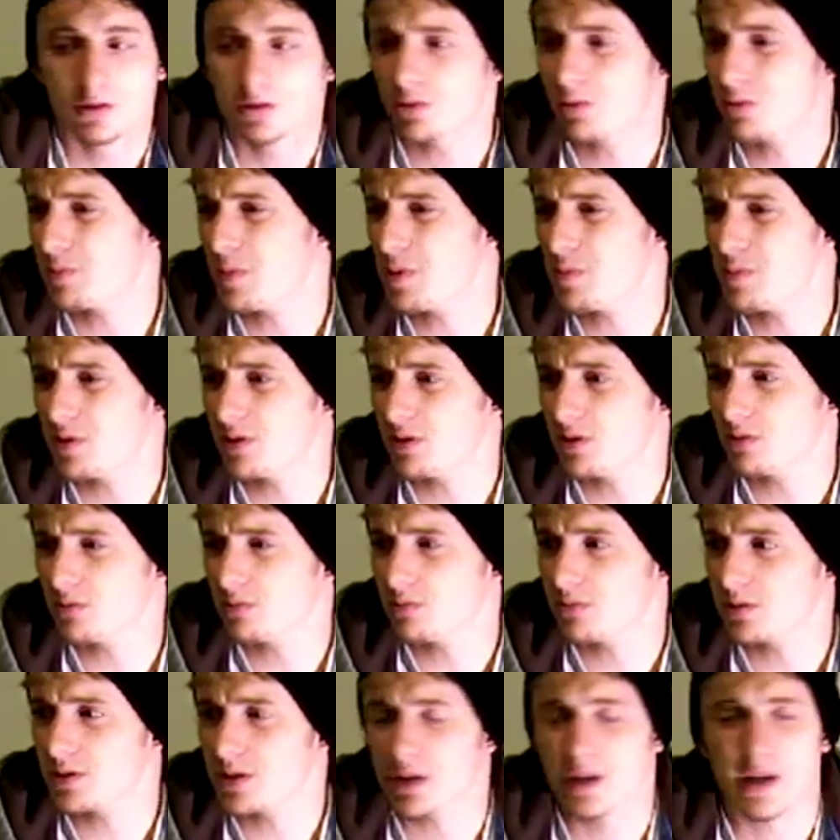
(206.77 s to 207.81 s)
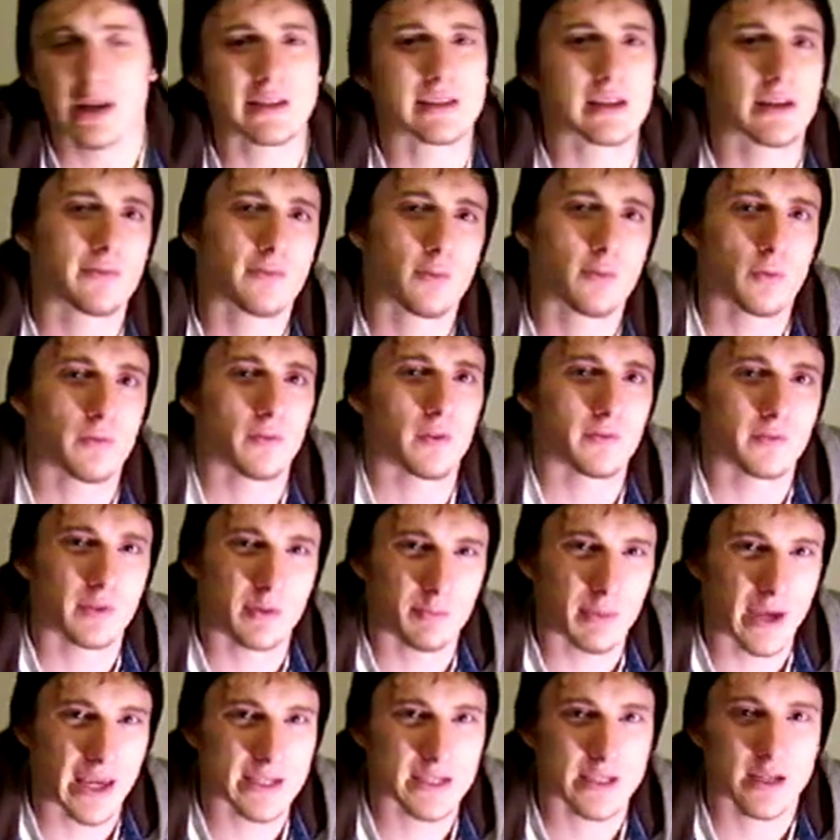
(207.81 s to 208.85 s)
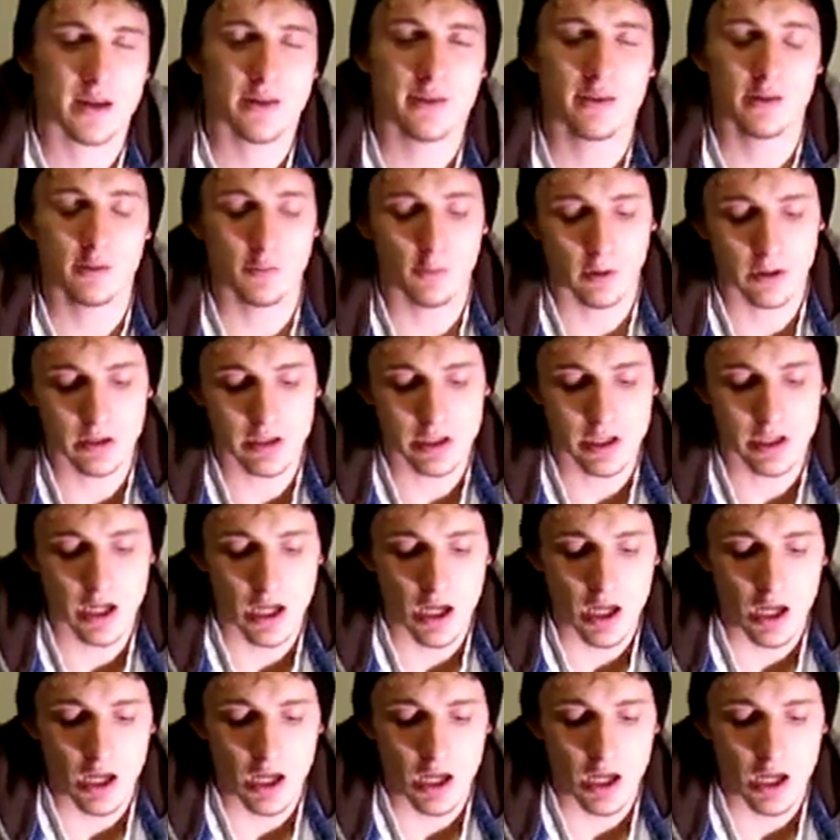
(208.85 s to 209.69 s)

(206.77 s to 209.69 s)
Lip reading: or maybe it was an Antec 450 Basic, I think it was.